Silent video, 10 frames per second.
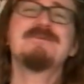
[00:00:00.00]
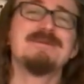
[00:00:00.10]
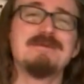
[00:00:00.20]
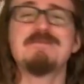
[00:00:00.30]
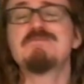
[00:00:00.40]
You know,
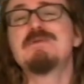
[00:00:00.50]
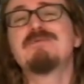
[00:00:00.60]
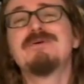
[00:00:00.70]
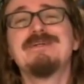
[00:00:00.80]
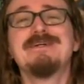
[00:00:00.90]
you maybe been
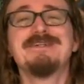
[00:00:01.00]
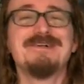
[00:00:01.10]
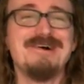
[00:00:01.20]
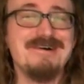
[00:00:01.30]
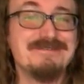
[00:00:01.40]
putting it
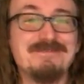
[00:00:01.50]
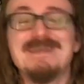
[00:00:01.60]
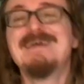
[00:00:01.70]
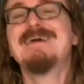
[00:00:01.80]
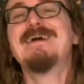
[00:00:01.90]
off,
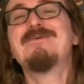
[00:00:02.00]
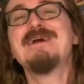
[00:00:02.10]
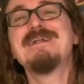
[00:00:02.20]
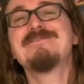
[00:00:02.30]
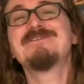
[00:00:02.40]
uh,
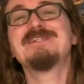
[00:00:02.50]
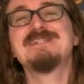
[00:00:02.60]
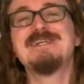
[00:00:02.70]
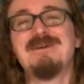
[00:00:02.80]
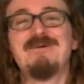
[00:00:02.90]
waiting for
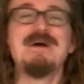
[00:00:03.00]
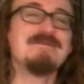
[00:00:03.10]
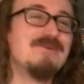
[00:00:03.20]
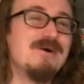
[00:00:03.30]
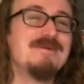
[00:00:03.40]
just that
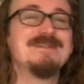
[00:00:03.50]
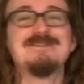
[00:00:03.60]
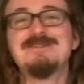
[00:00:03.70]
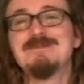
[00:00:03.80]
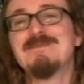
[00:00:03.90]
right moment
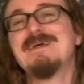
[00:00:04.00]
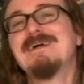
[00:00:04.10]
to